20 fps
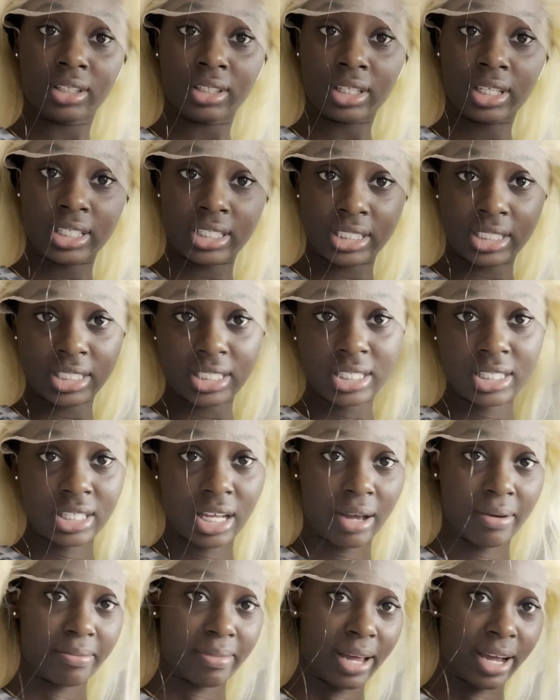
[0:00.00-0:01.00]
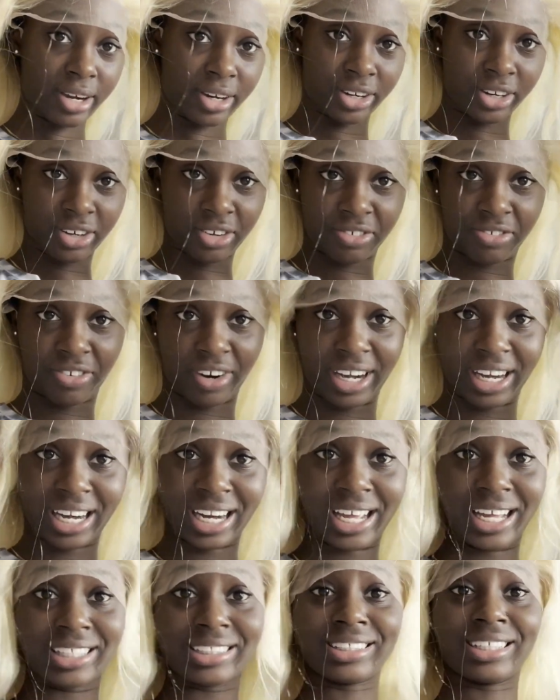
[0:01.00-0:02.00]
Cause this is not black girl
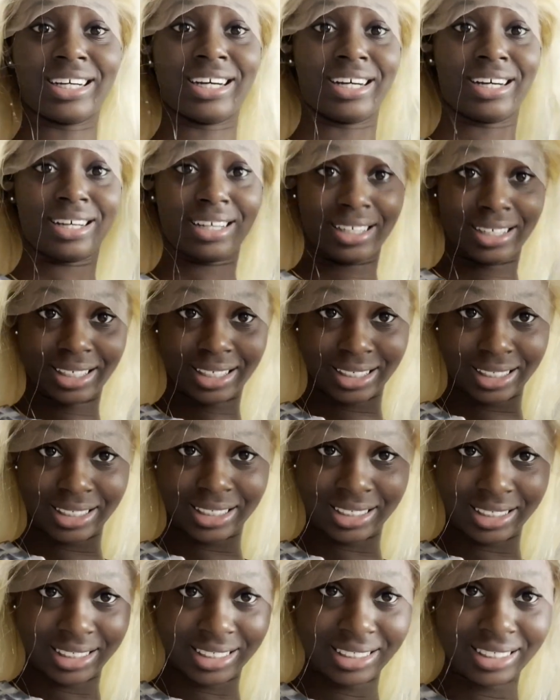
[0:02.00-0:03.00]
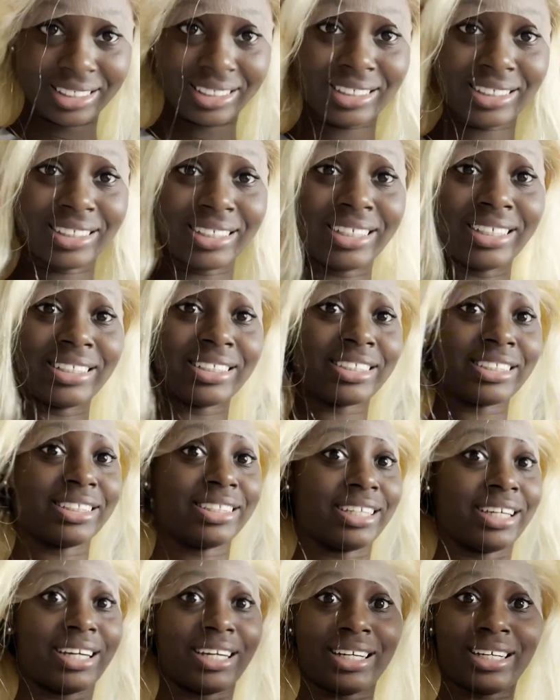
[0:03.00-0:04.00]
friendly at all. It's
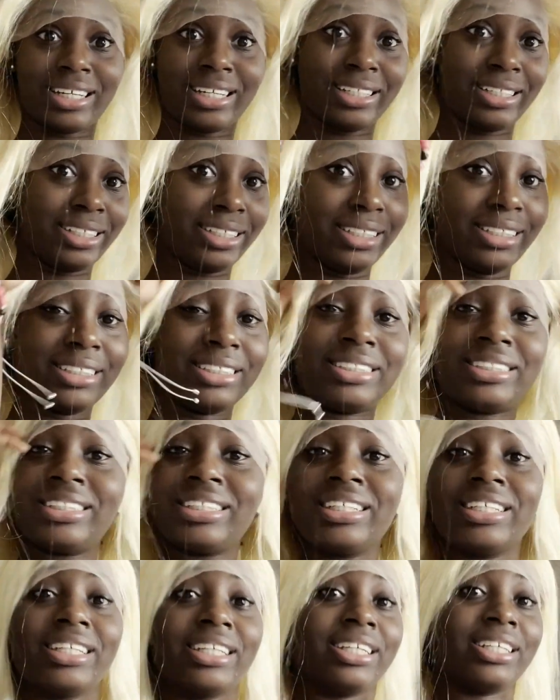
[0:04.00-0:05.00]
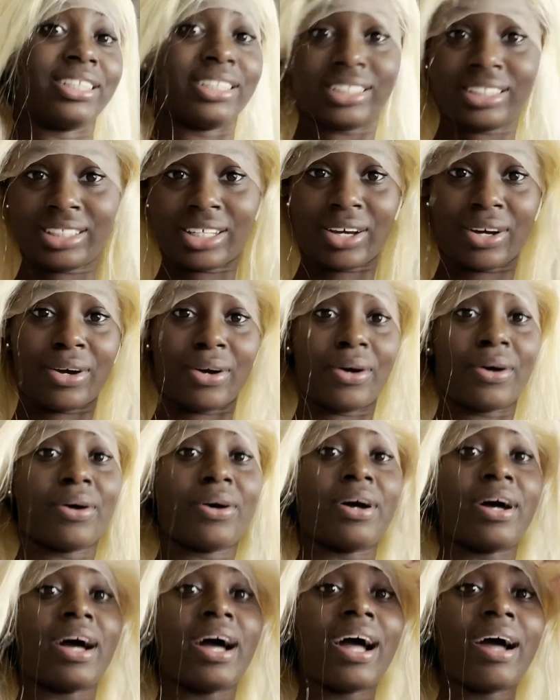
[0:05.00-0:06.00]
not. So
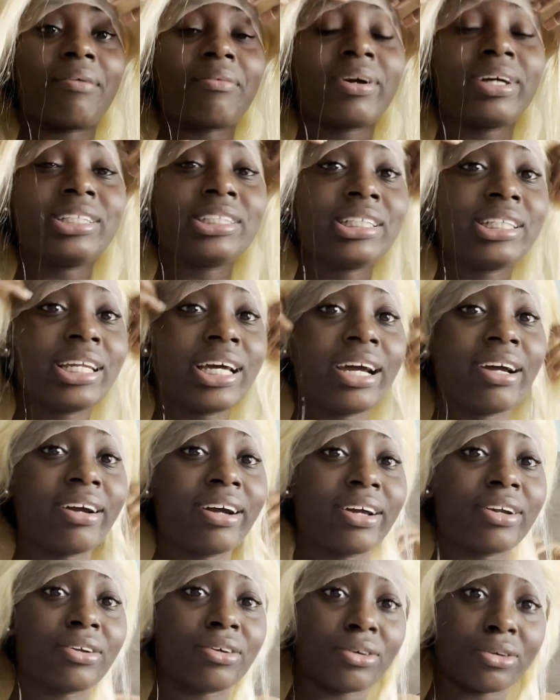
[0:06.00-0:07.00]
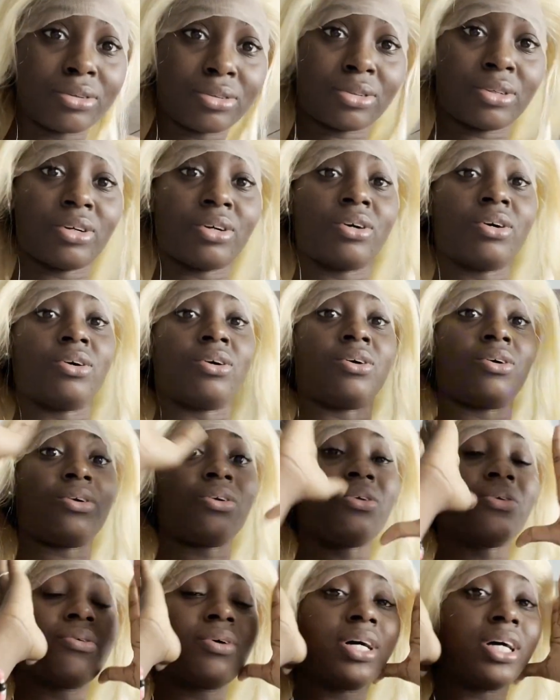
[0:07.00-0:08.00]
I'm going to dye right now. You
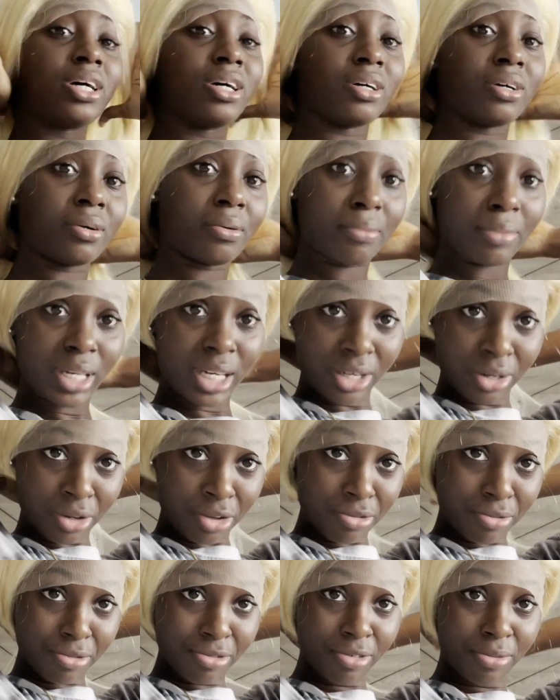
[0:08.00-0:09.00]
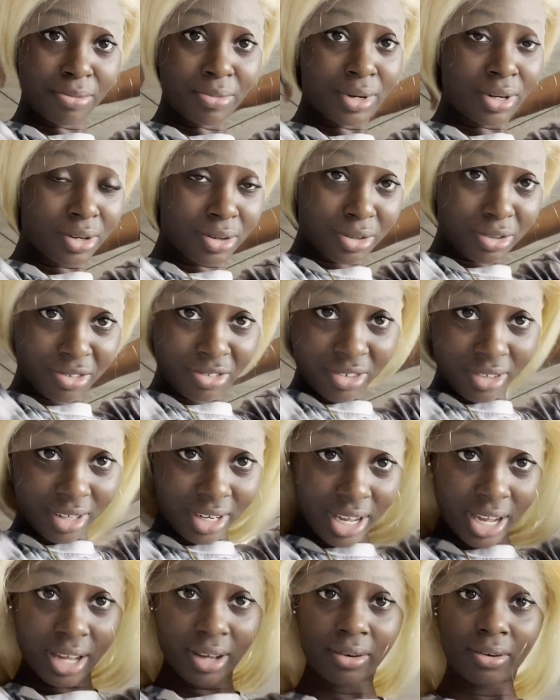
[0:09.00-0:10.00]
know what? I'm not even for bringing off a
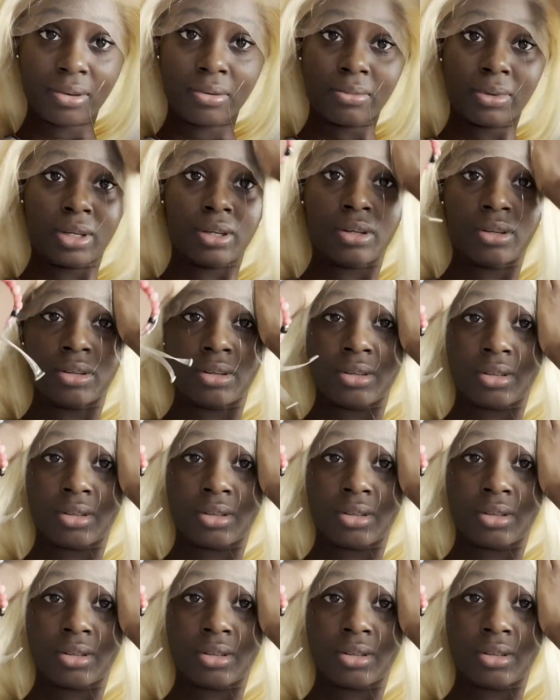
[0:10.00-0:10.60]
dye with me.